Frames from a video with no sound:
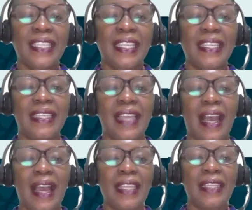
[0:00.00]
in
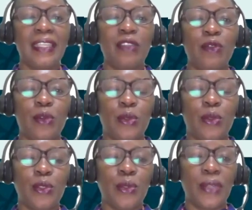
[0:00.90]
high-level
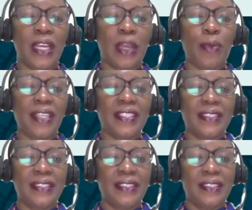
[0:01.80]
donor
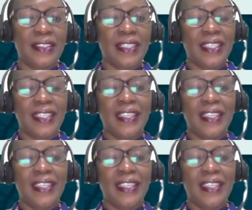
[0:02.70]
capacities,